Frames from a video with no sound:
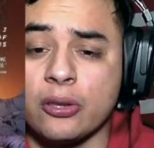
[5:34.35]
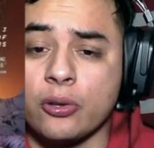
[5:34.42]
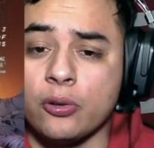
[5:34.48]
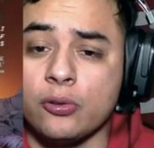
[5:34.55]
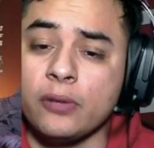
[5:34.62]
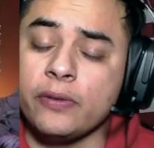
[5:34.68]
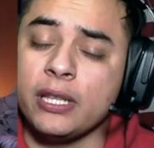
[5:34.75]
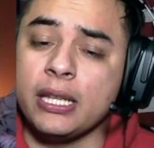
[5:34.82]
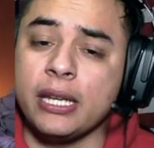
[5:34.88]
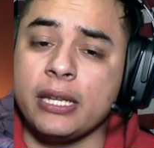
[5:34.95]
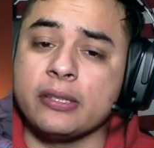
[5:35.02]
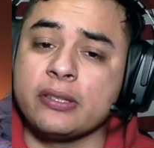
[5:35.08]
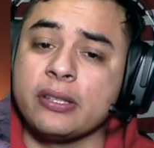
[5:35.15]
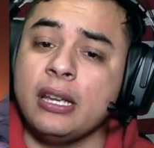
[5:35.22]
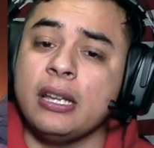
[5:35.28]
Throne of
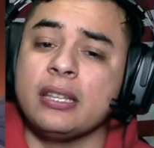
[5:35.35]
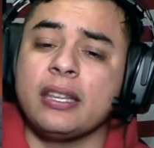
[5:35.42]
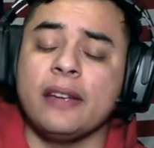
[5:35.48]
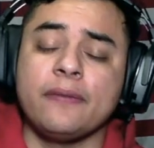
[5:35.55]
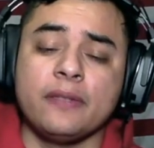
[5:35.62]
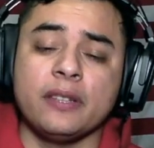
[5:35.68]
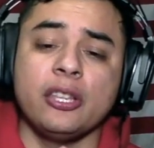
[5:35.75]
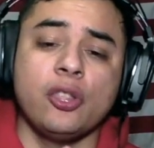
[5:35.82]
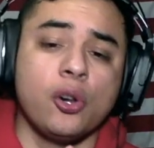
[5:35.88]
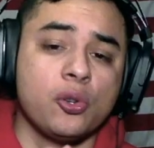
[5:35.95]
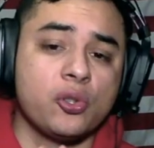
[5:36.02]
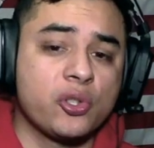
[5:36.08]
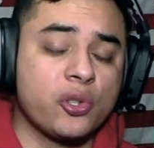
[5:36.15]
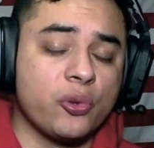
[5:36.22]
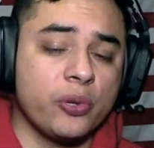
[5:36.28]
Atlantis. Definitely
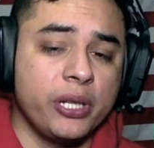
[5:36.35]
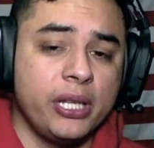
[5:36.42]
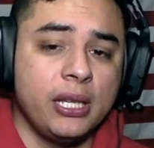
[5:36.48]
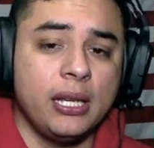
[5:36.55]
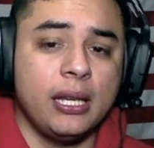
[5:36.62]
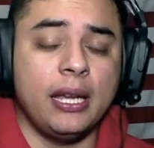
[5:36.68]
those three.